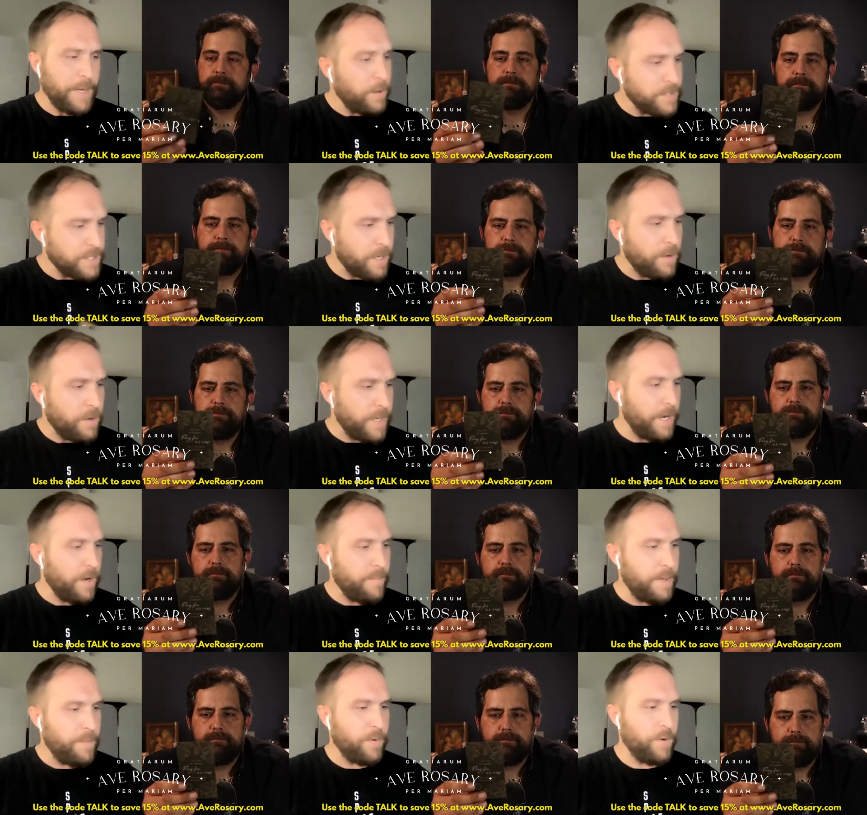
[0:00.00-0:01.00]
Speaker 1: But also, you
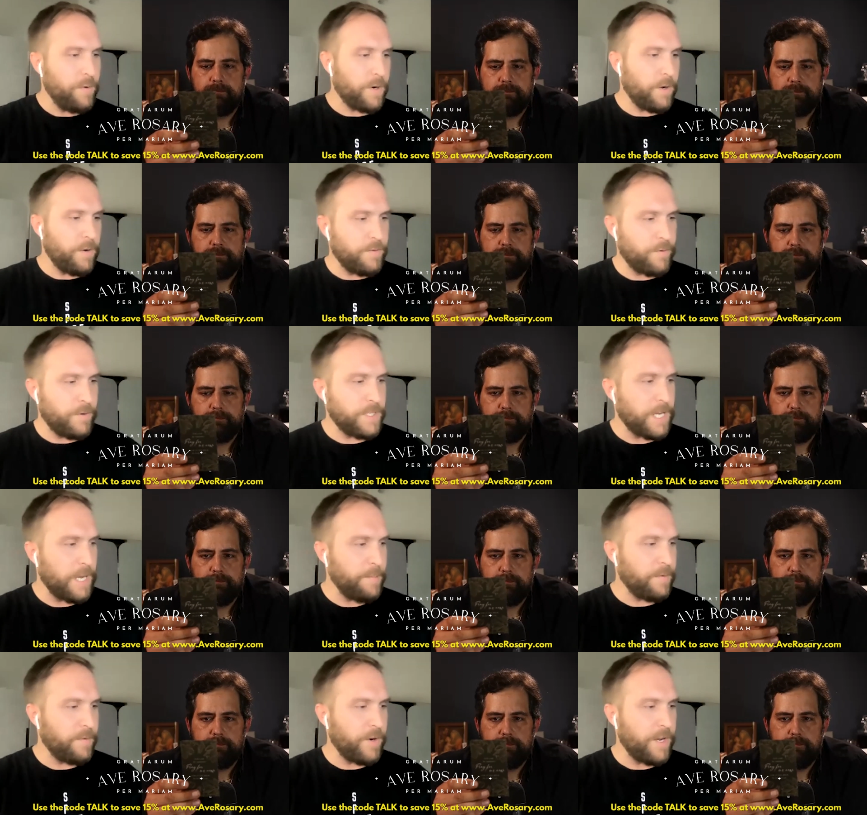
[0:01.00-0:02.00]
know, people who are going through a
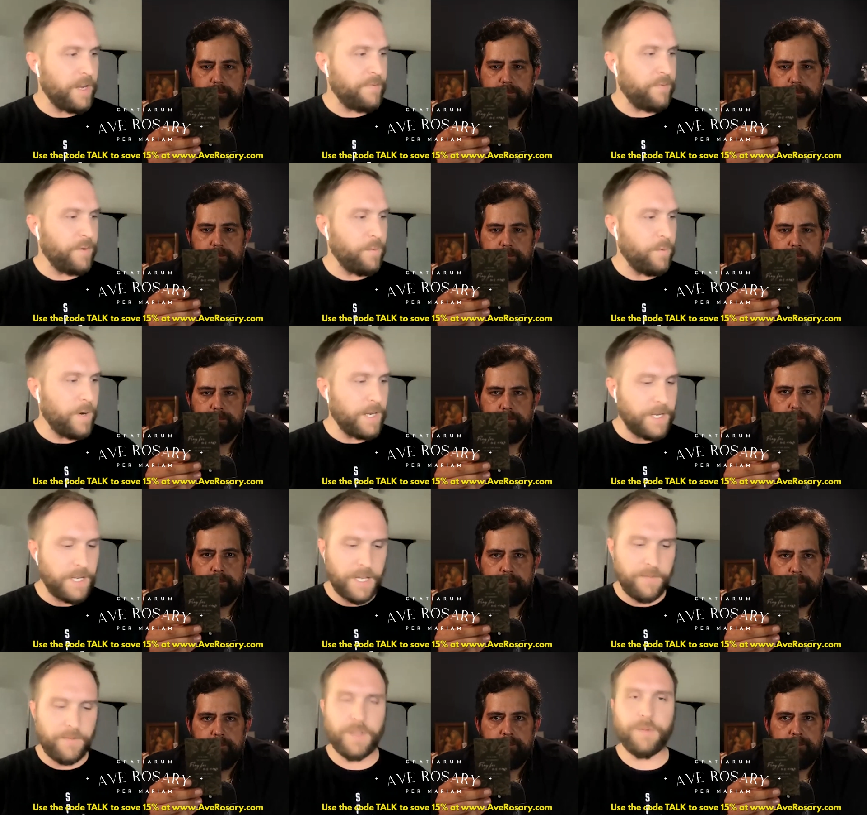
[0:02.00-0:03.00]
time of grief, we
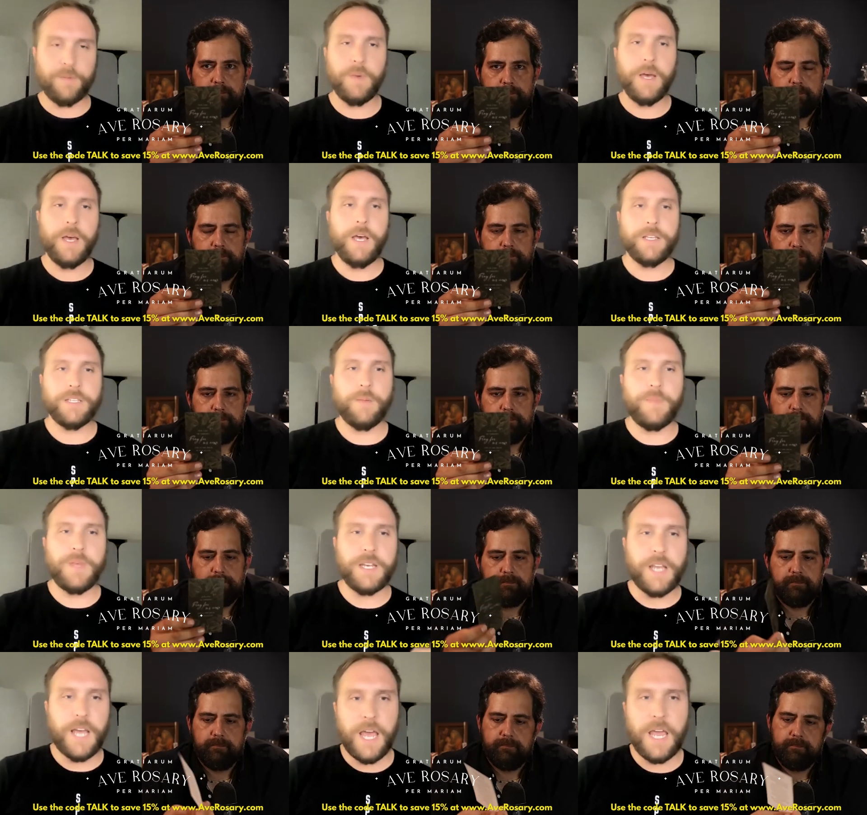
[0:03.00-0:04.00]
wanted to give them
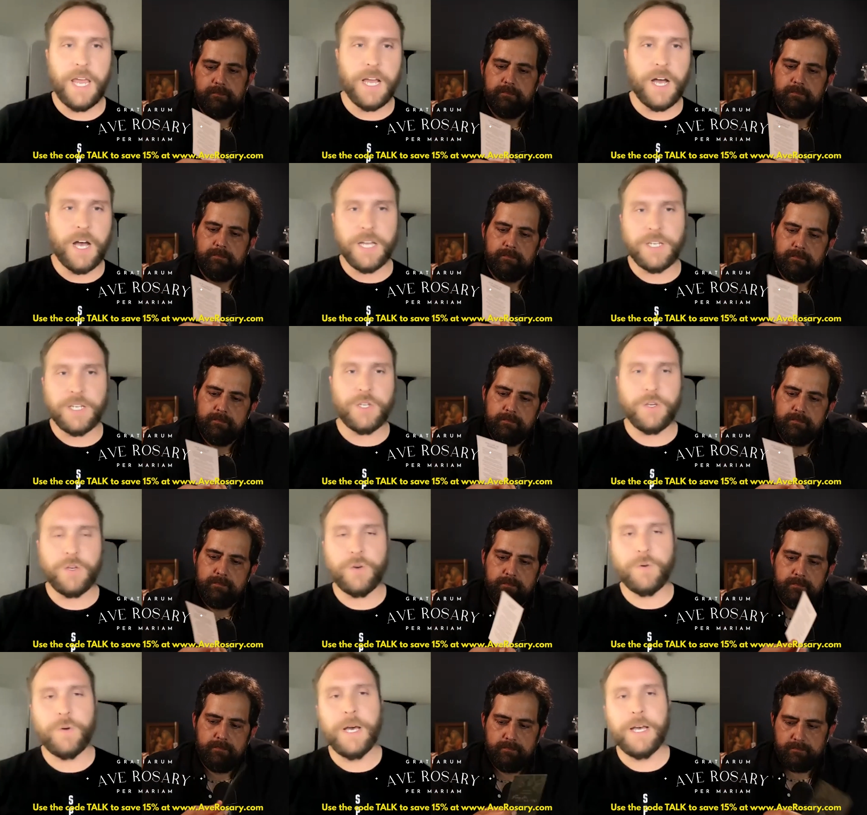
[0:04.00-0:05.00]
something to hang on
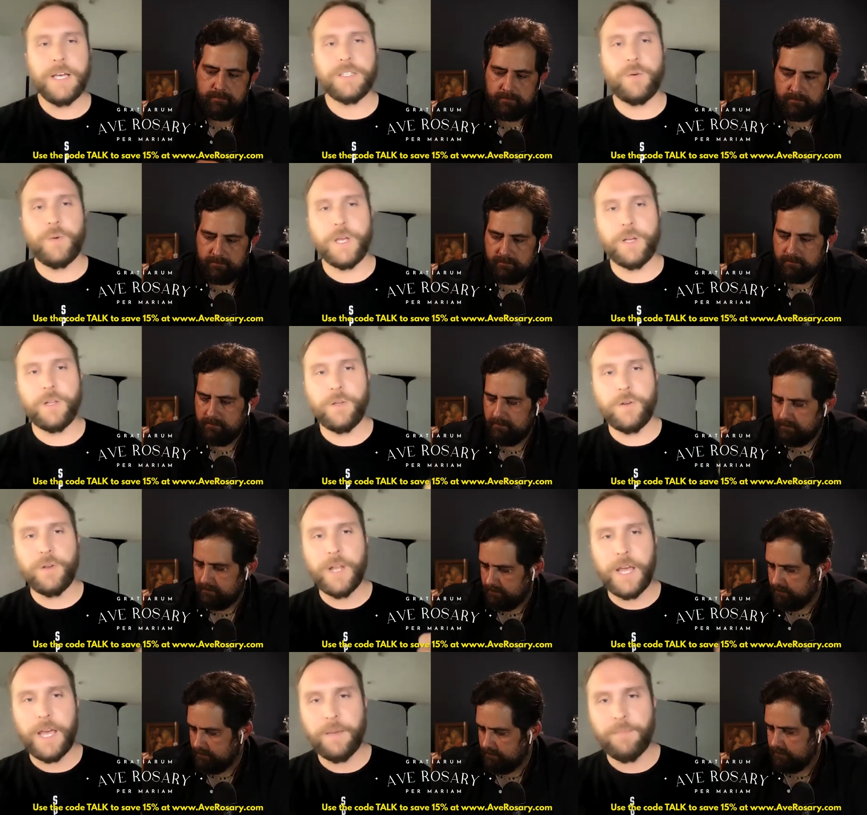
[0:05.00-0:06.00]
to. So we
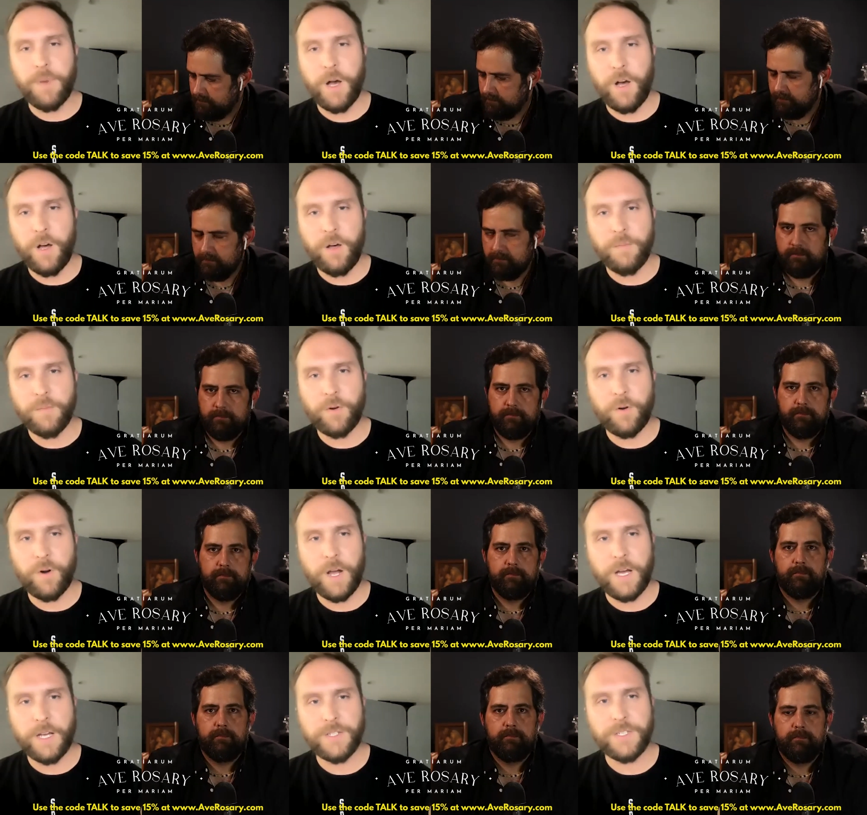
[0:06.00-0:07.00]
included a palm
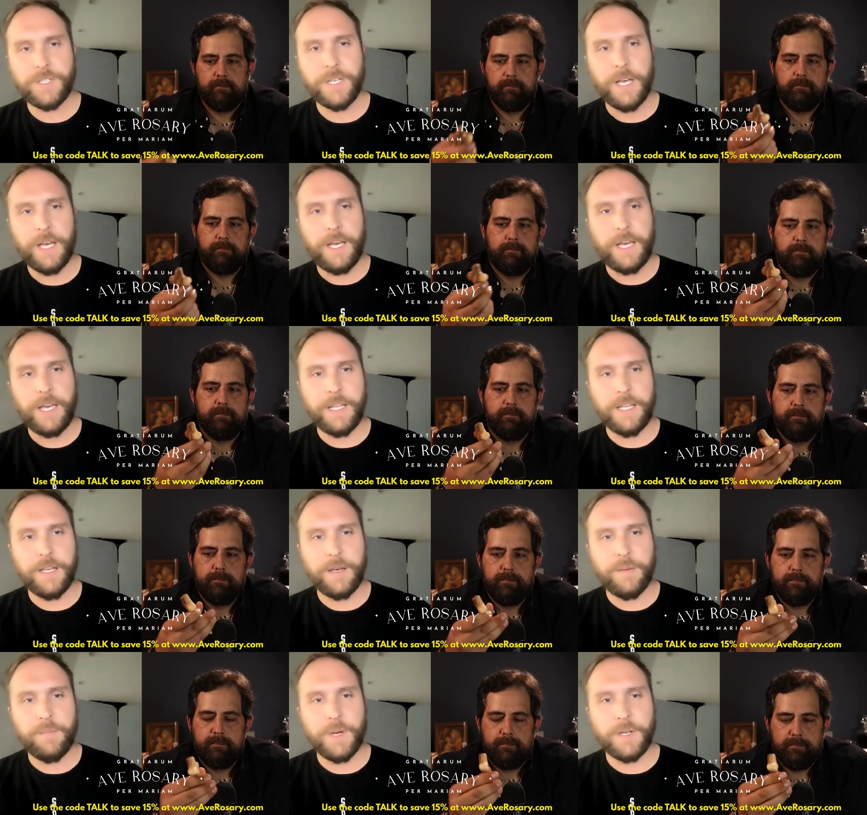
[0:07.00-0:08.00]
cross
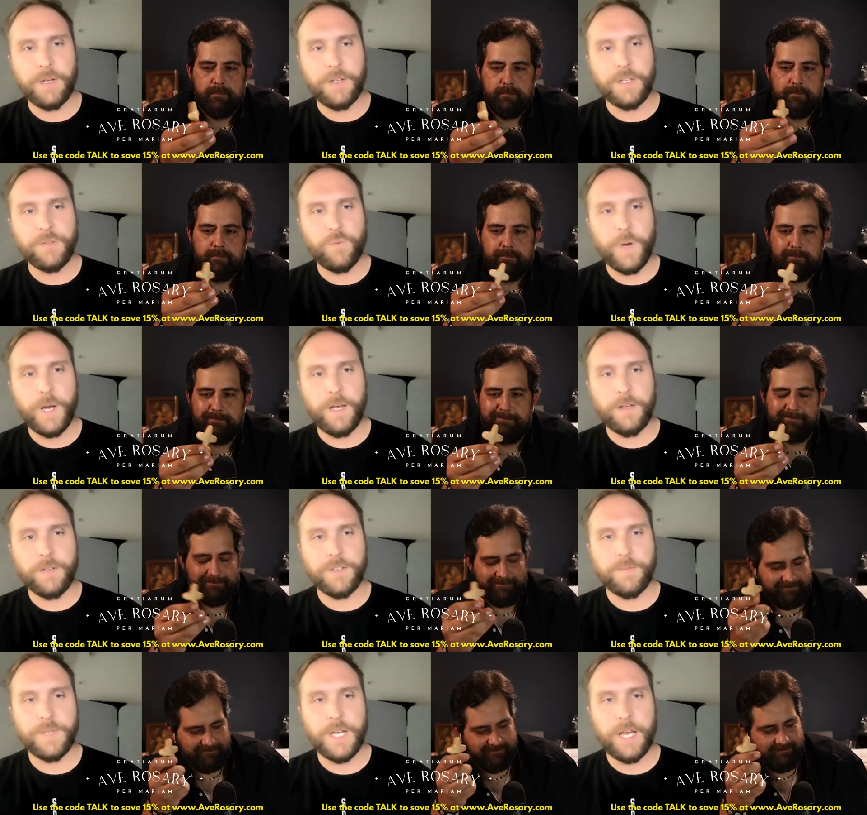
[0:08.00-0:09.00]
in the bundle as
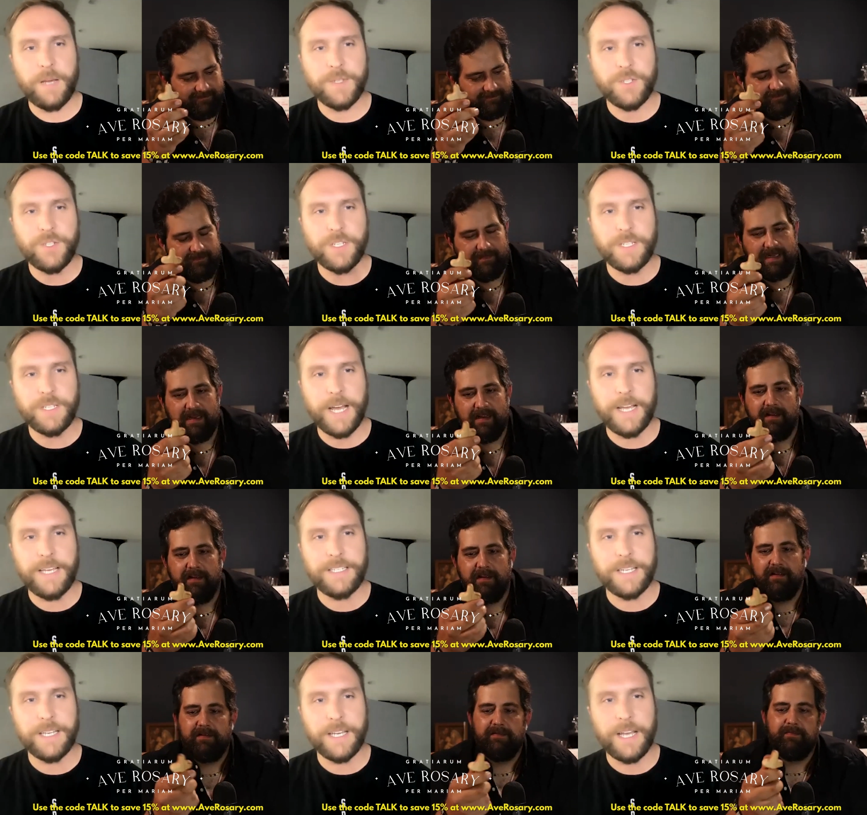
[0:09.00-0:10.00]
well. Sometimes it's just
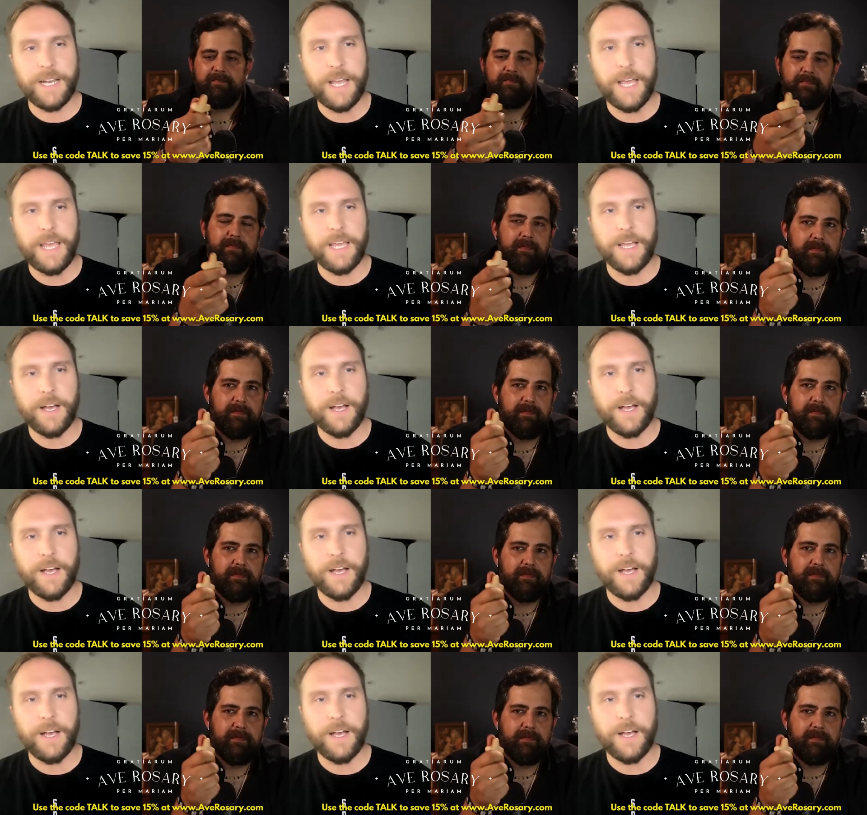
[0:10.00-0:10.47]
nice to kind of